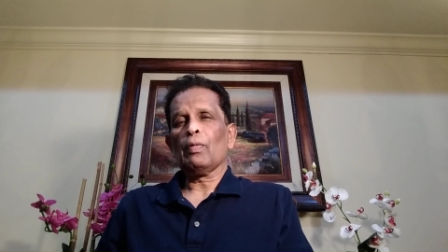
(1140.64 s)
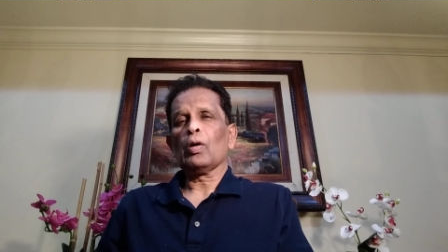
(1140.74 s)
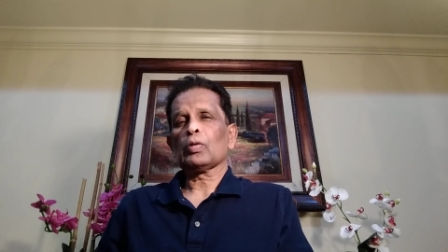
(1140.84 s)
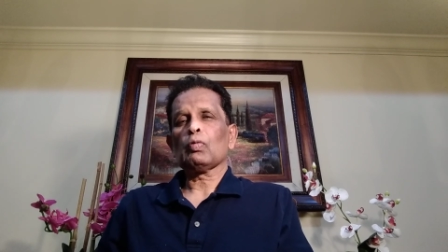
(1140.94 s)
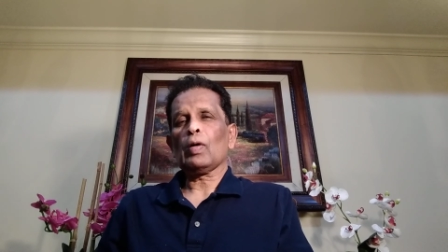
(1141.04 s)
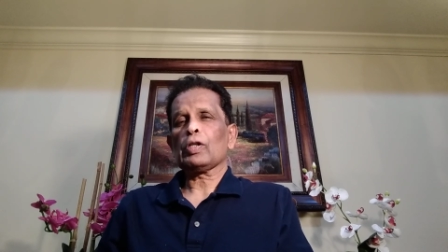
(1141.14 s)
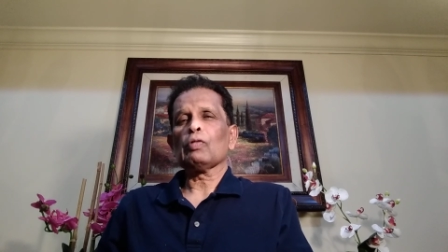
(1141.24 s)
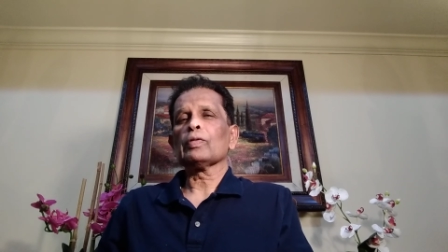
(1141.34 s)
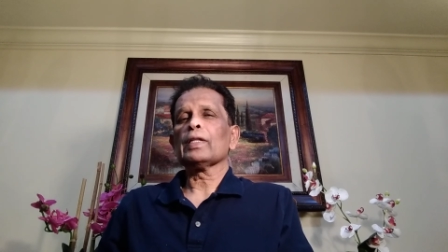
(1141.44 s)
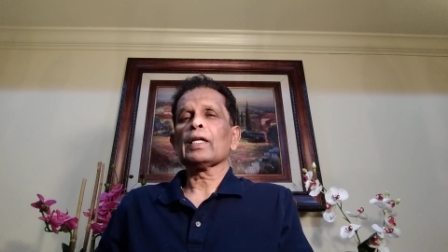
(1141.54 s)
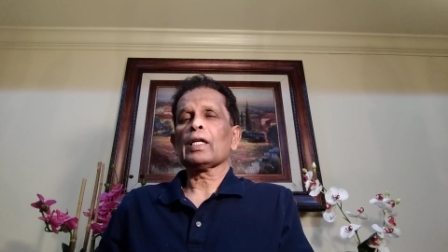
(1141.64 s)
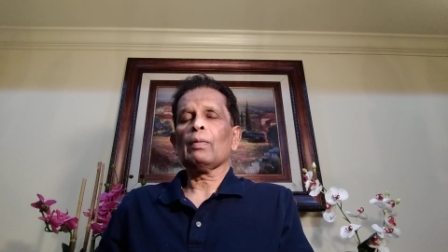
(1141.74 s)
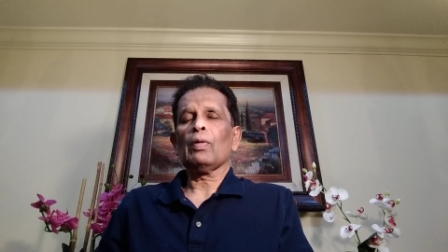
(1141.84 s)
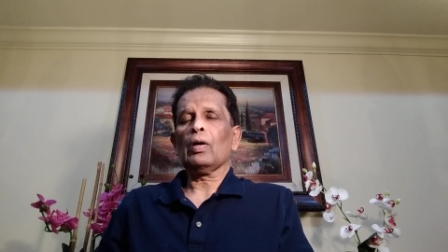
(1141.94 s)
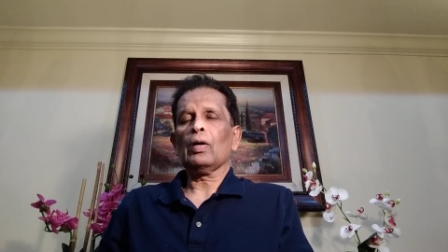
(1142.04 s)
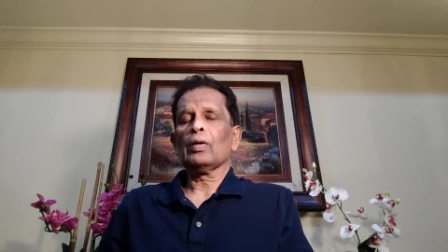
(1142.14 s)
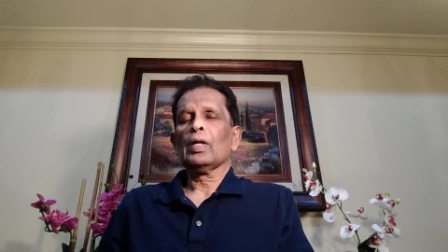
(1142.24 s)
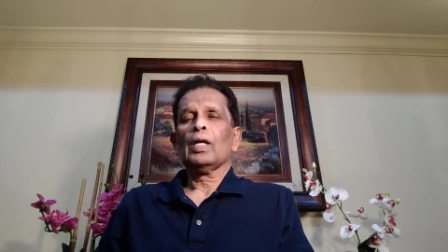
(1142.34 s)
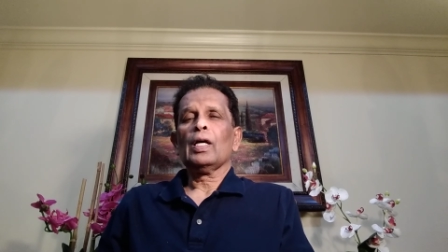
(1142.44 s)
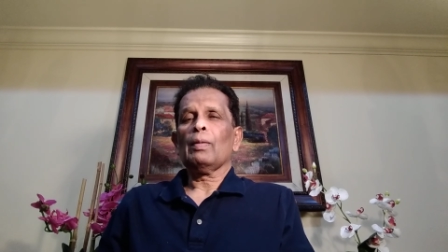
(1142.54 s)
about what you think about
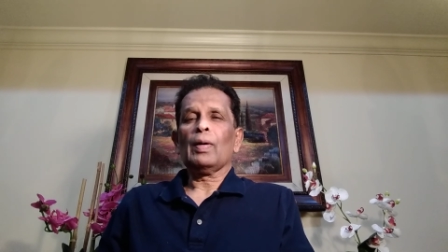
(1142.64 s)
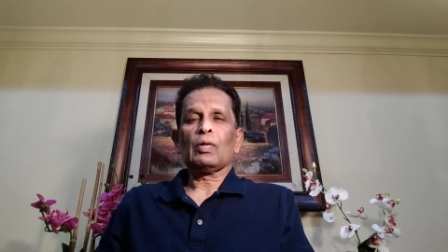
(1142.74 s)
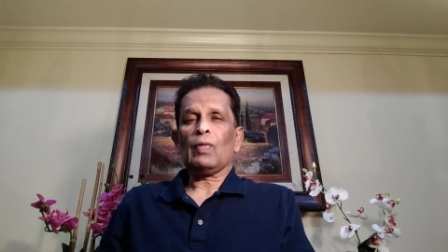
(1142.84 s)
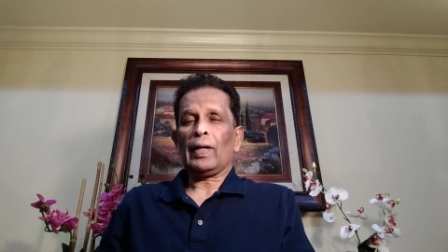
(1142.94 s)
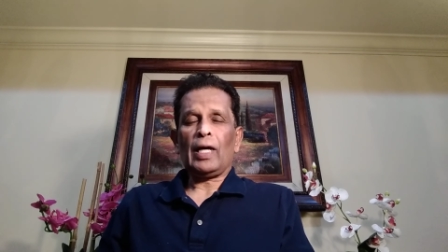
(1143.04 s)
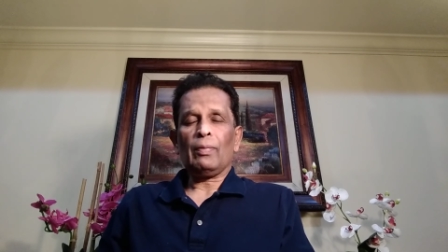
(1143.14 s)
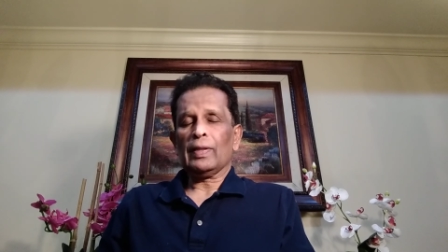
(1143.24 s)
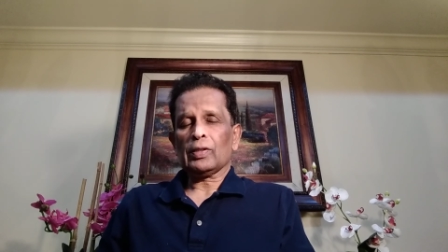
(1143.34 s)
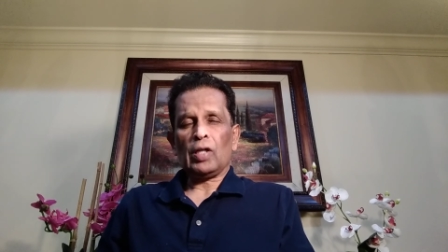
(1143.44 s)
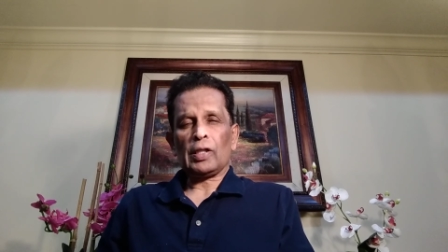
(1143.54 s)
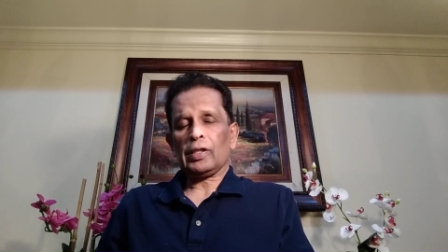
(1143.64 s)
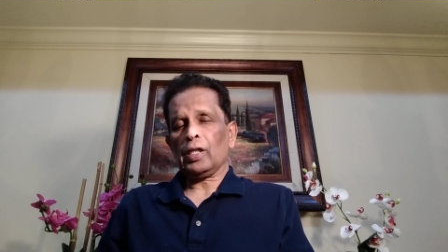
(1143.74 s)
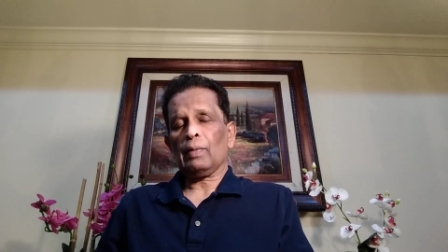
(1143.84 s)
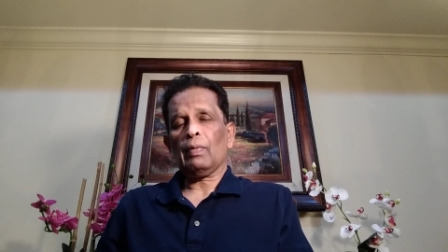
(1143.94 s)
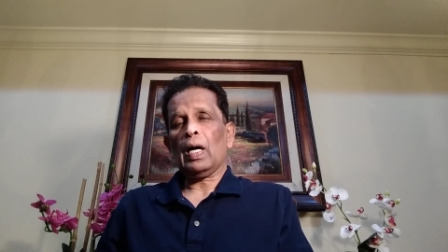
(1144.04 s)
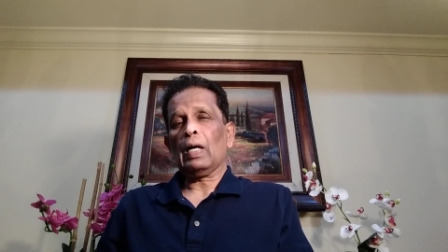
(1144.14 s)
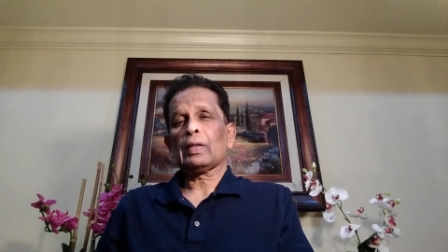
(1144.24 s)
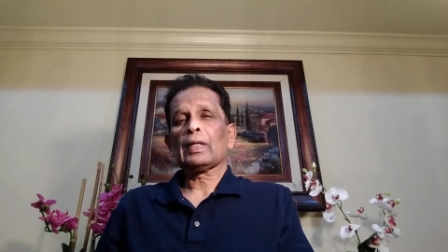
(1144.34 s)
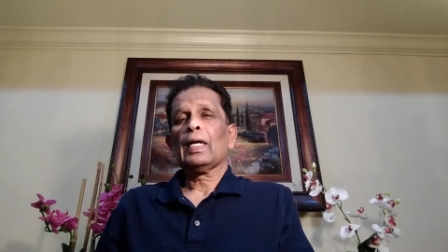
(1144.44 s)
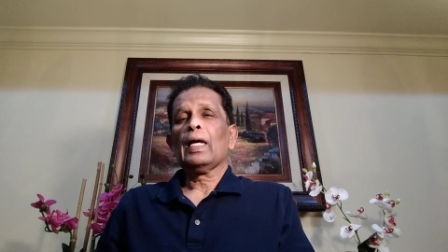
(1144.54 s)
what I've been talking
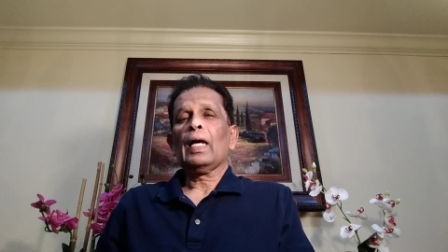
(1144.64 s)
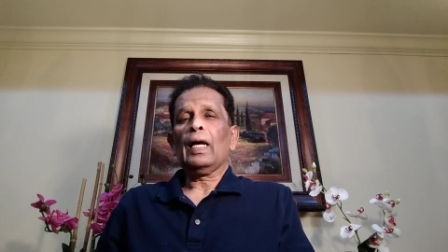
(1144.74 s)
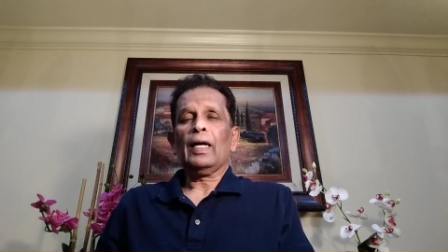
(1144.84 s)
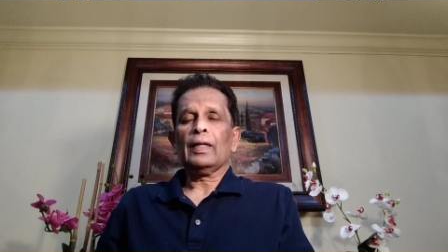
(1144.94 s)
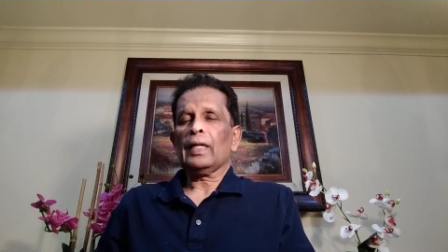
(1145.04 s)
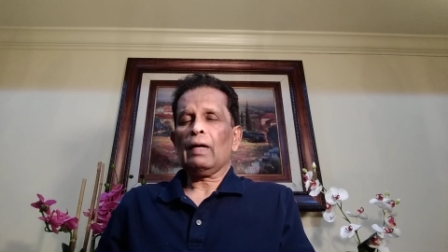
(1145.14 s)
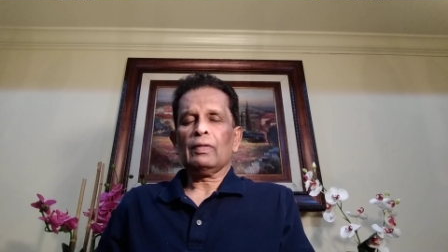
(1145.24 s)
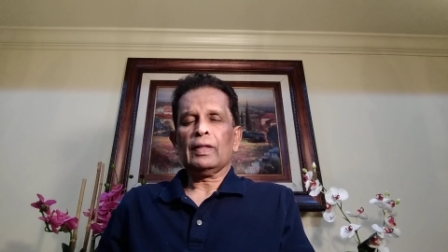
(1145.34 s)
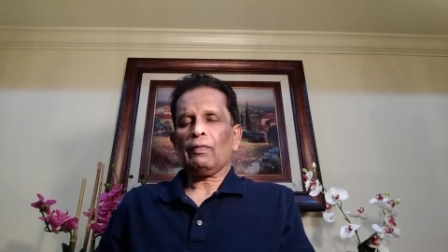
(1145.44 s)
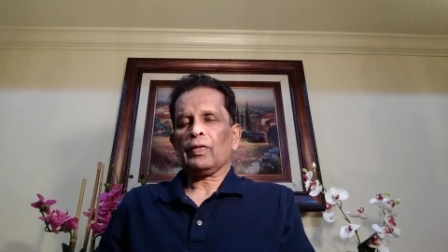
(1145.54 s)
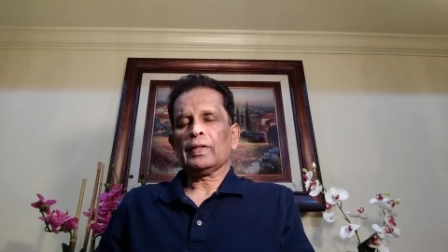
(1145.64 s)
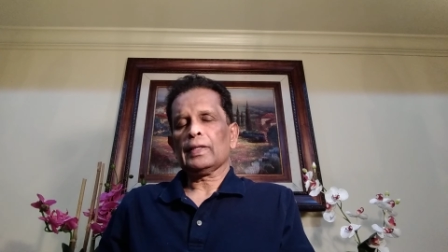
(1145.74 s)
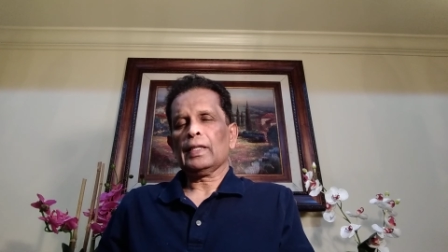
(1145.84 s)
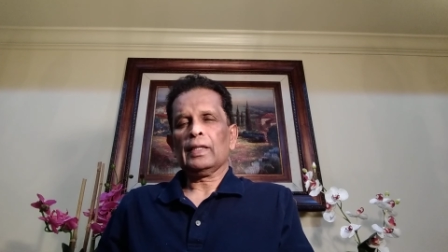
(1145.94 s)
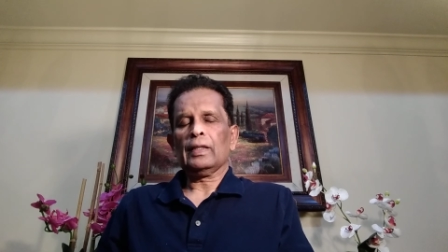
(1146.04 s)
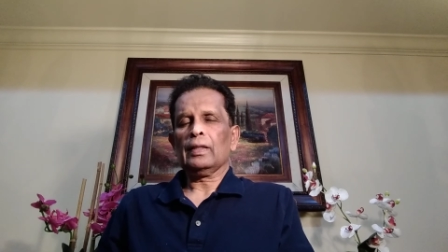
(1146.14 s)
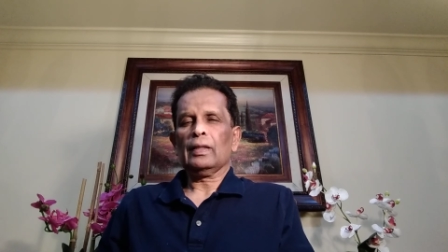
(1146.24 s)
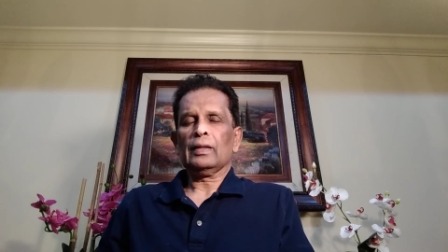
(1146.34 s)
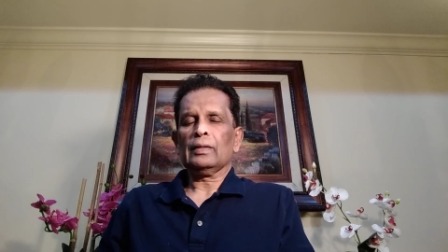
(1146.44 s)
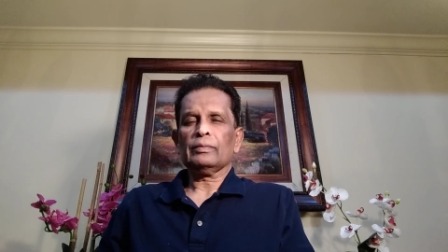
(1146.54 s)
about, and I will definitely
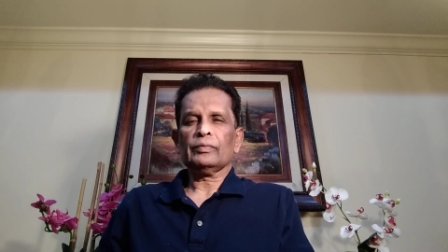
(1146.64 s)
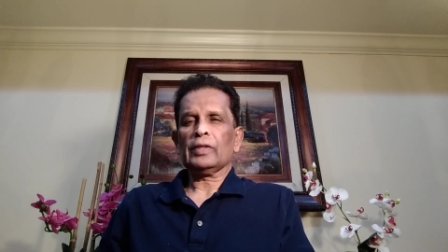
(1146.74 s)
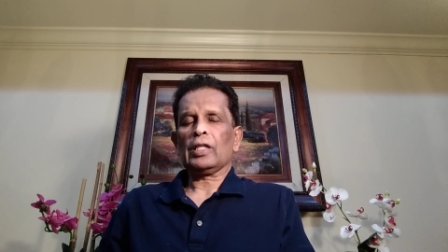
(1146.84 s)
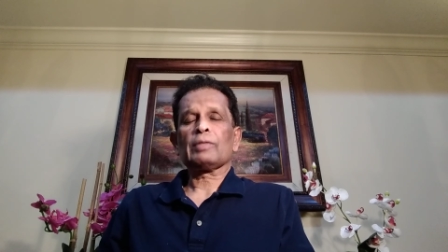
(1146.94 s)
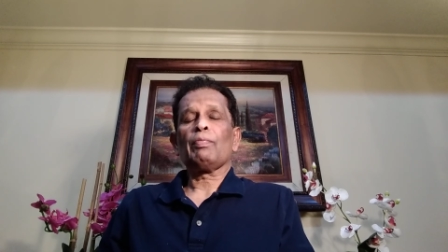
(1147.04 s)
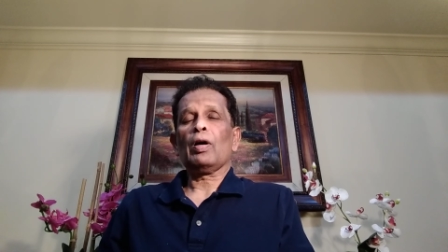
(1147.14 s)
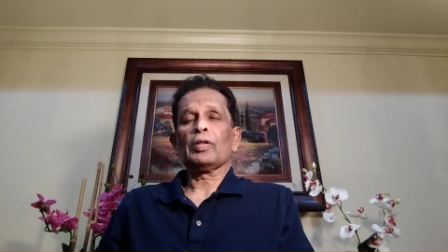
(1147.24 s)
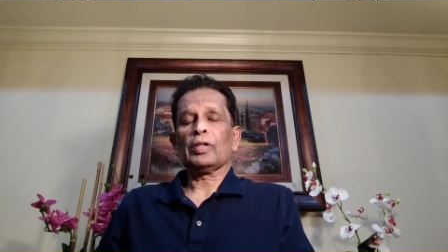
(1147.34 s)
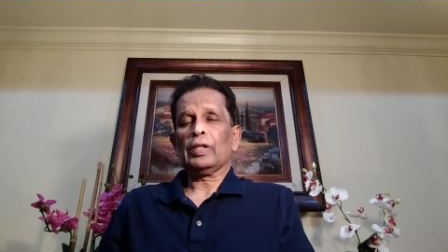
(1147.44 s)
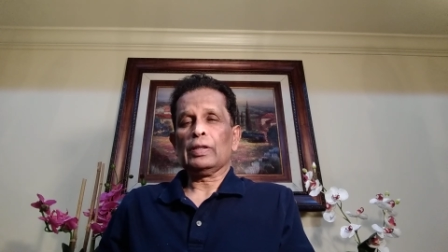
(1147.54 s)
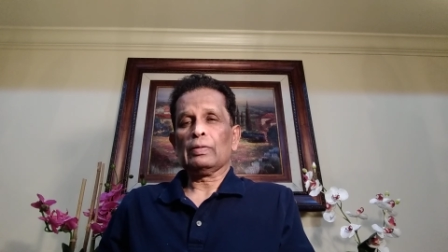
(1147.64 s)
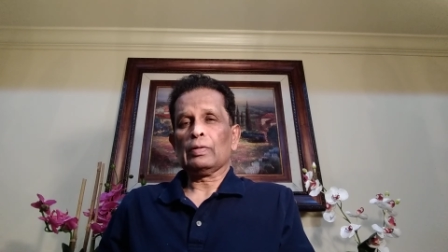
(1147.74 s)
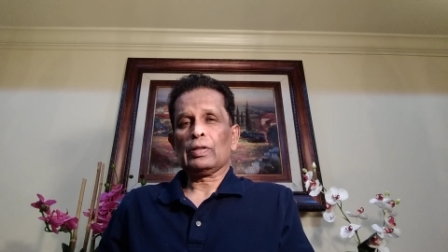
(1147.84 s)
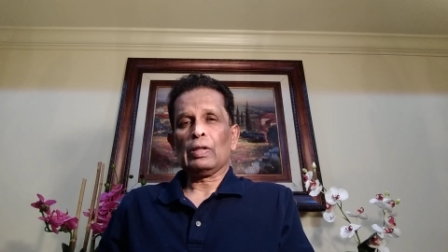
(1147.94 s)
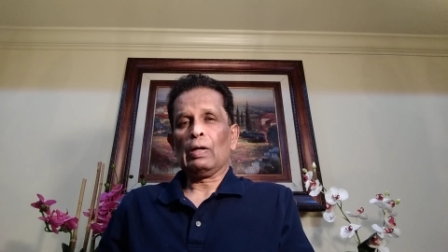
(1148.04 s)
respond to you.